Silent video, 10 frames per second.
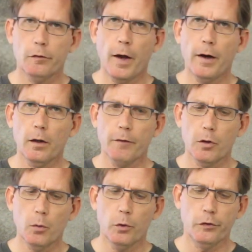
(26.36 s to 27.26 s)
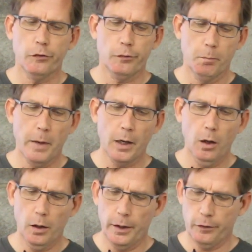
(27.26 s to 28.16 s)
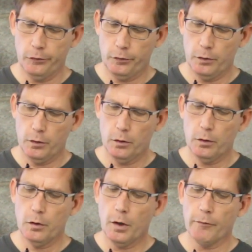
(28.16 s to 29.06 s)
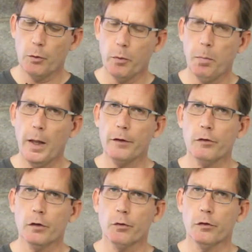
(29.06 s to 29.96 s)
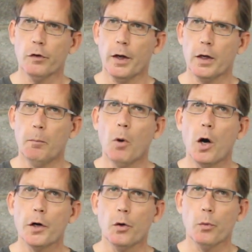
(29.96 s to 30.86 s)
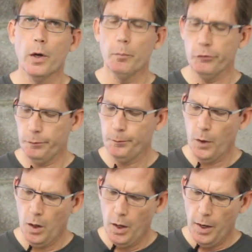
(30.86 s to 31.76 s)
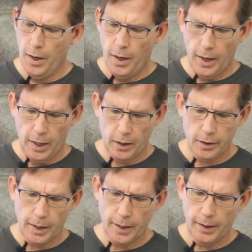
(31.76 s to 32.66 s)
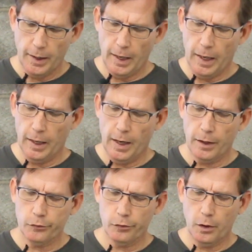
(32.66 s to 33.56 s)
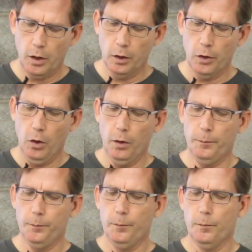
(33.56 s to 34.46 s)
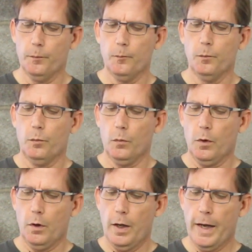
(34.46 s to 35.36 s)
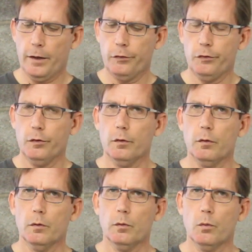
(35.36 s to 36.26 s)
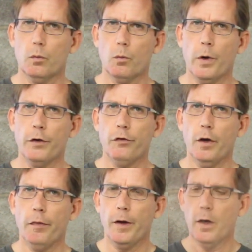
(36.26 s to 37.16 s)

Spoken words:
tire lever, which is metal, and it's covered with plastic, so it's not going to mar your rims. And it has a little hex wrench in